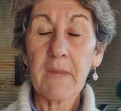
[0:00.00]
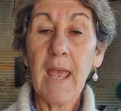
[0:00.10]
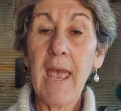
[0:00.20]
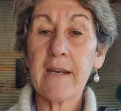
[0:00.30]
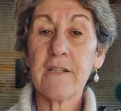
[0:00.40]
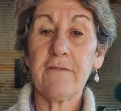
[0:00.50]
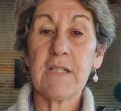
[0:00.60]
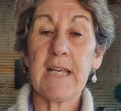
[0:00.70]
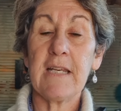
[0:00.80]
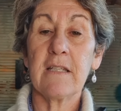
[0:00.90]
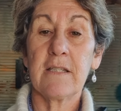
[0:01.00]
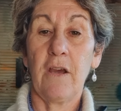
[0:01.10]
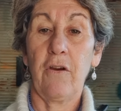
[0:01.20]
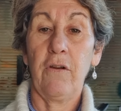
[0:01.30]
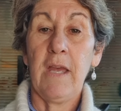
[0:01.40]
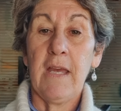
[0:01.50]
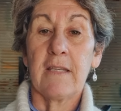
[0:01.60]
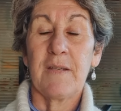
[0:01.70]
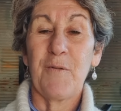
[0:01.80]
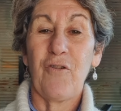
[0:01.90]
activity. So
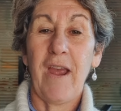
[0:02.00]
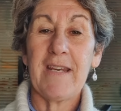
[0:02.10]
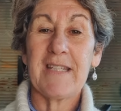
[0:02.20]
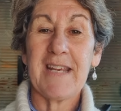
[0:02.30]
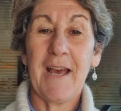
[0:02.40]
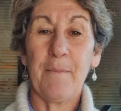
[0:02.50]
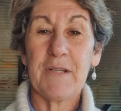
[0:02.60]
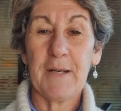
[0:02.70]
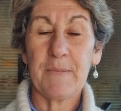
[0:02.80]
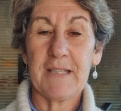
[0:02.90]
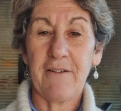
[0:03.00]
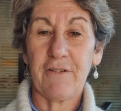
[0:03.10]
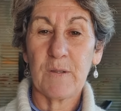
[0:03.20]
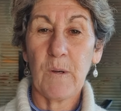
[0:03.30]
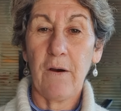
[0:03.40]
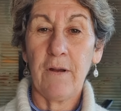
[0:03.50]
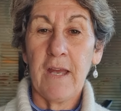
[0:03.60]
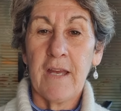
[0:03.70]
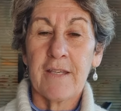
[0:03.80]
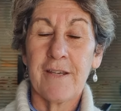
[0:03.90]
some great tips there as well.
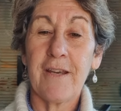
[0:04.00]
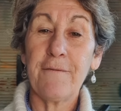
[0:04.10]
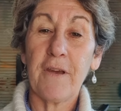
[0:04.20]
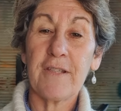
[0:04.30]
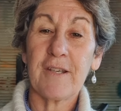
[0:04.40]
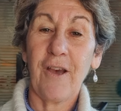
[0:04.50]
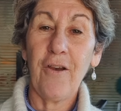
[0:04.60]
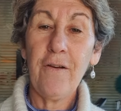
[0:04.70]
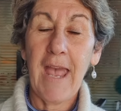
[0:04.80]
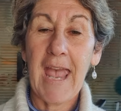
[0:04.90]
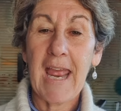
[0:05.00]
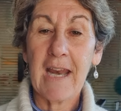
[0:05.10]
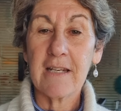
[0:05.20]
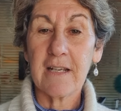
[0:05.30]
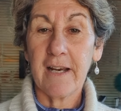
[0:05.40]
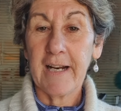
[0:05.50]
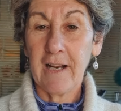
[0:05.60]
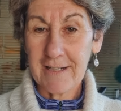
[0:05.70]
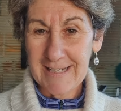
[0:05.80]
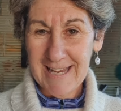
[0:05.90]
So give those a go, and I'd
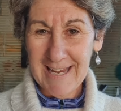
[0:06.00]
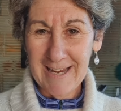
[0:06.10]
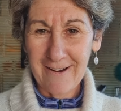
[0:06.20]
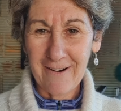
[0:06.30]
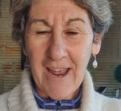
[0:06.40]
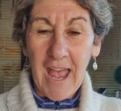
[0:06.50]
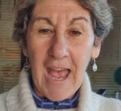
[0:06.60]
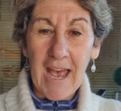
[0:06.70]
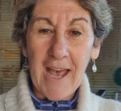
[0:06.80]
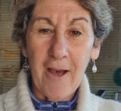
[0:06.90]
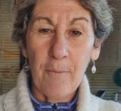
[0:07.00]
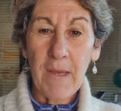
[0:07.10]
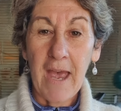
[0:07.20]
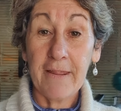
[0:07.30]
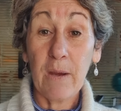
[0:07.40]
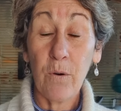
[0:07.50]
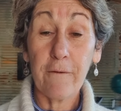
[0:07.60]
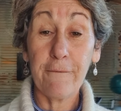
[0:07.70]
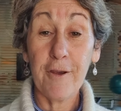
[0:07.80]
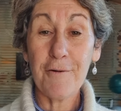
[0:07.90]
like to hear how they
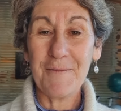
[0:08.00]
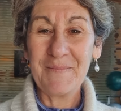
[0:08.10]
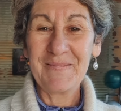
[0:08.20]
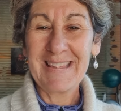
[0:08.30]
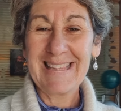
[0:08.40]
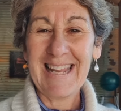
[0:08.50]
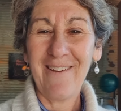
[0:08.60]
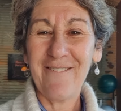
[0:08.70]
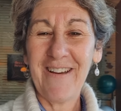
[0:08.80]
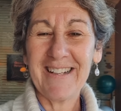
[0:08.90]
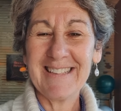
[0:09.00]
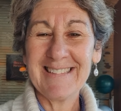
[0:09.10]
work for you. Have fun.